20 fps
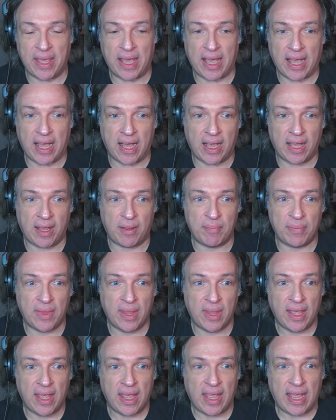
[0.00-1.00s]
Um,
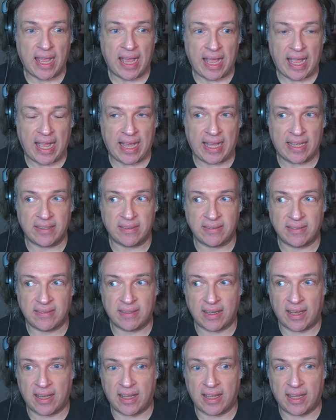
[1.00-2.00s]
and
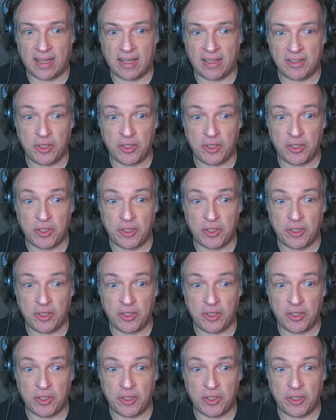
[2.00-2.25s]
uh,